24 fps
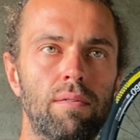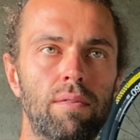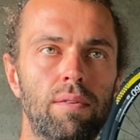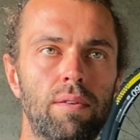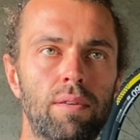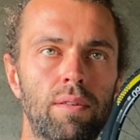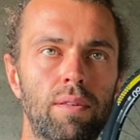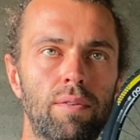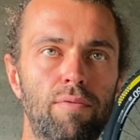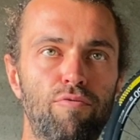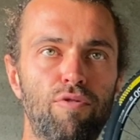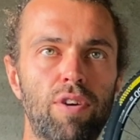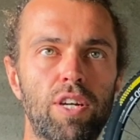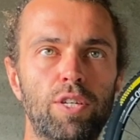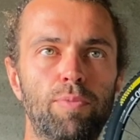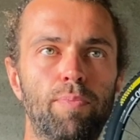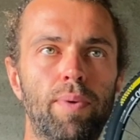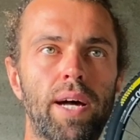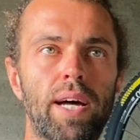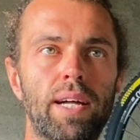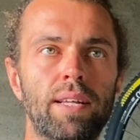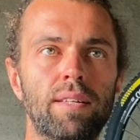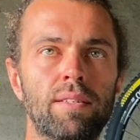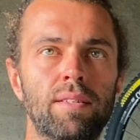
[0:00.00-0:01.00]
and the fresh
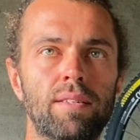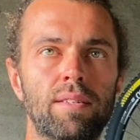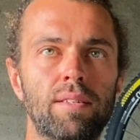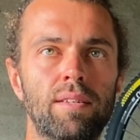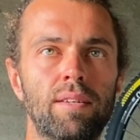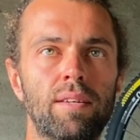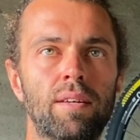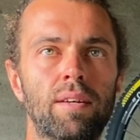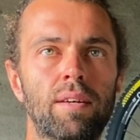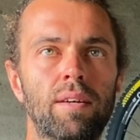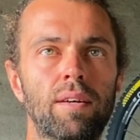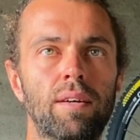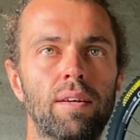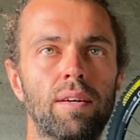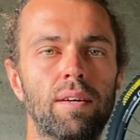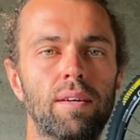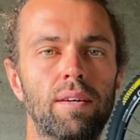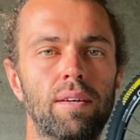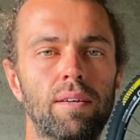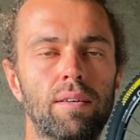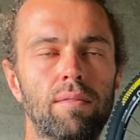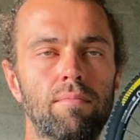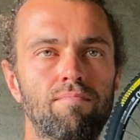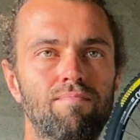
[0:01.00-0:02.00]
pads,
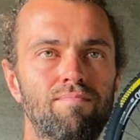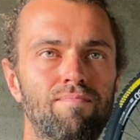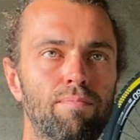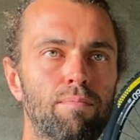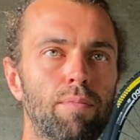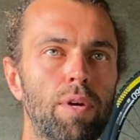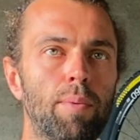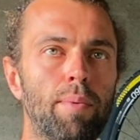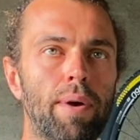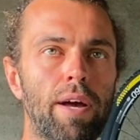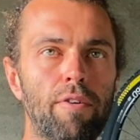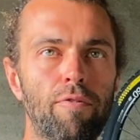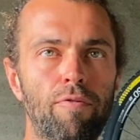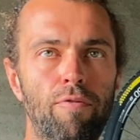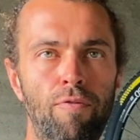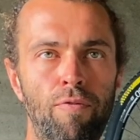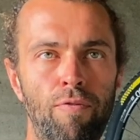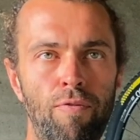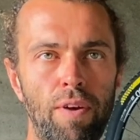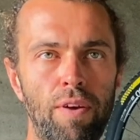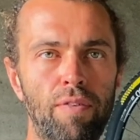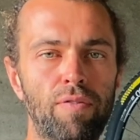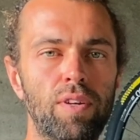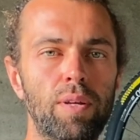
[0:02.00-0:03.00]
about
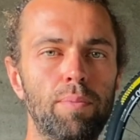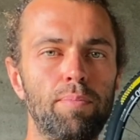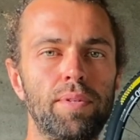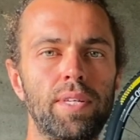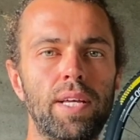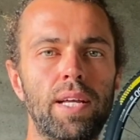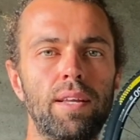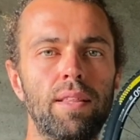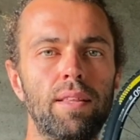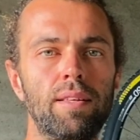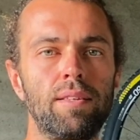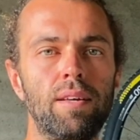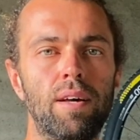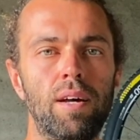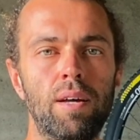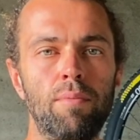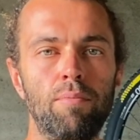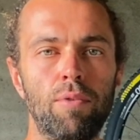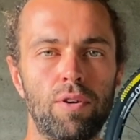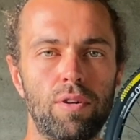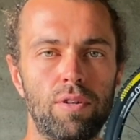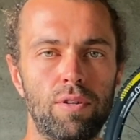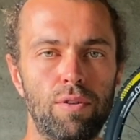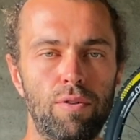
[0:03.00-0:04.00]
50% of the time I
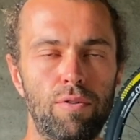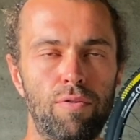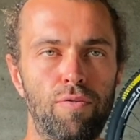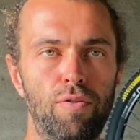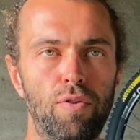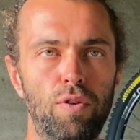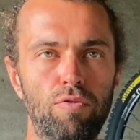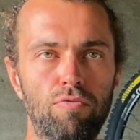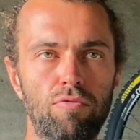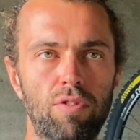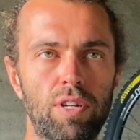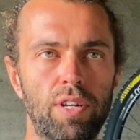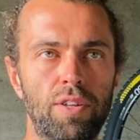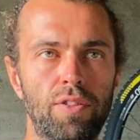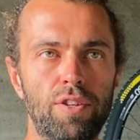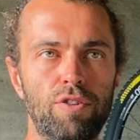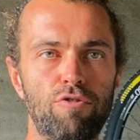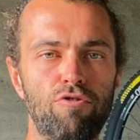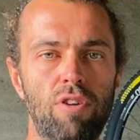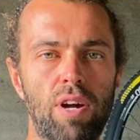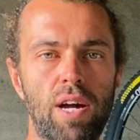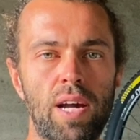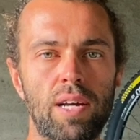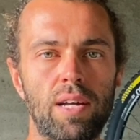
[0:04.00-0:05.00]
could do a full run on the
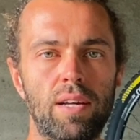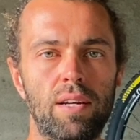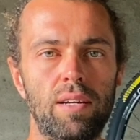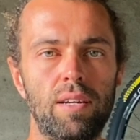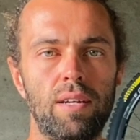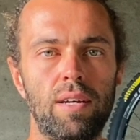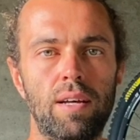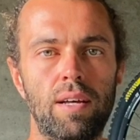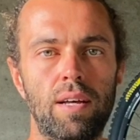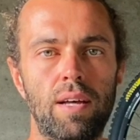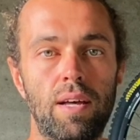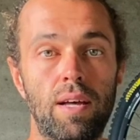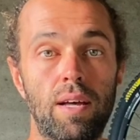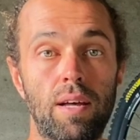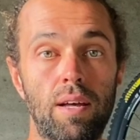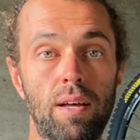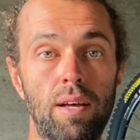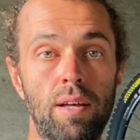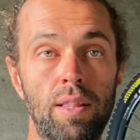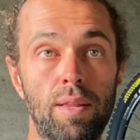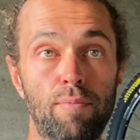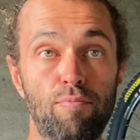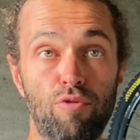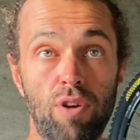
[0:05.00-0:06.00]
track
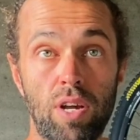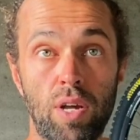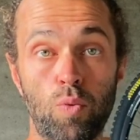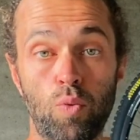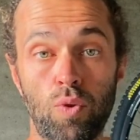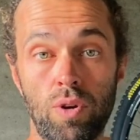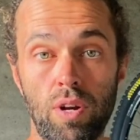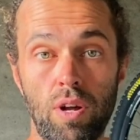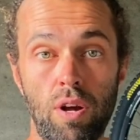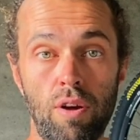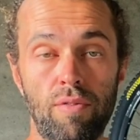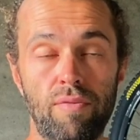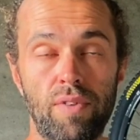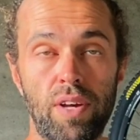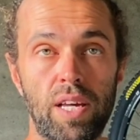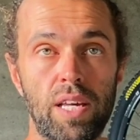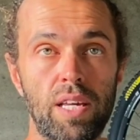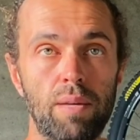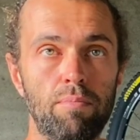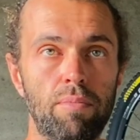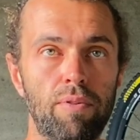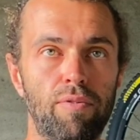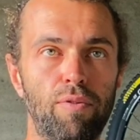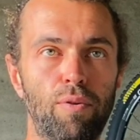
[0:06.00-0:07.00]
and the brake wouldn't
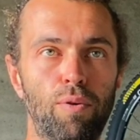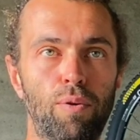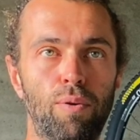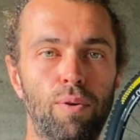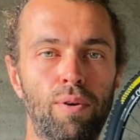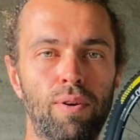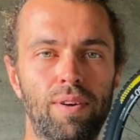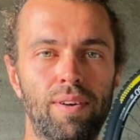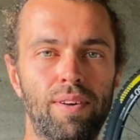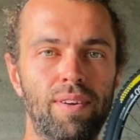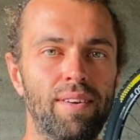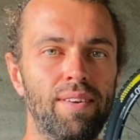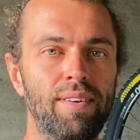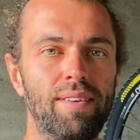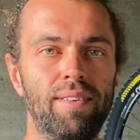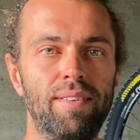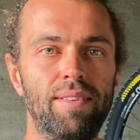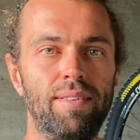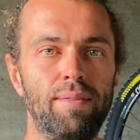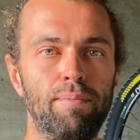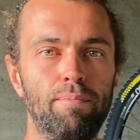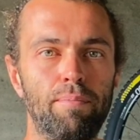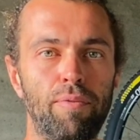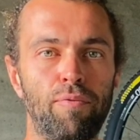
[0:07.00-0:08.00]
overheat before
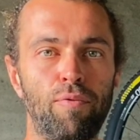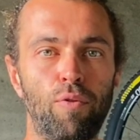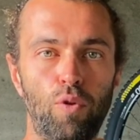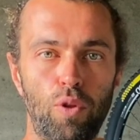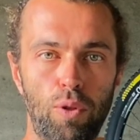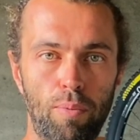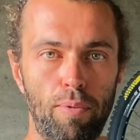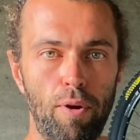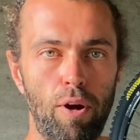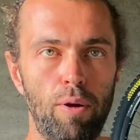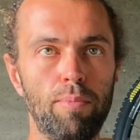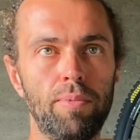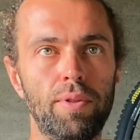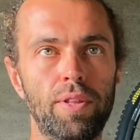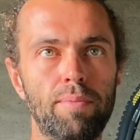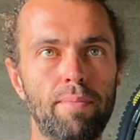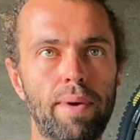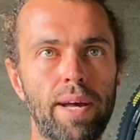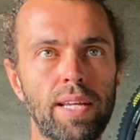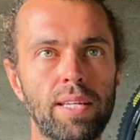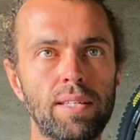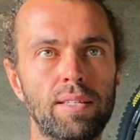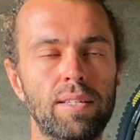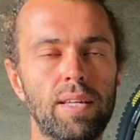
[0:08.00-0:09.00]
the bottom of the
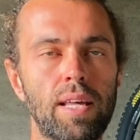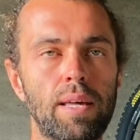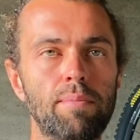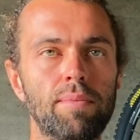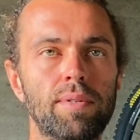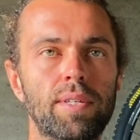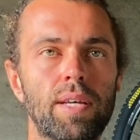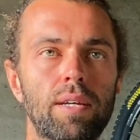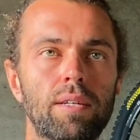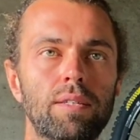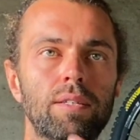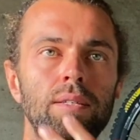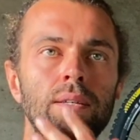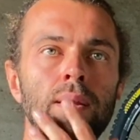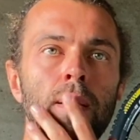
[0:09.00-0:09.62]
main steep section.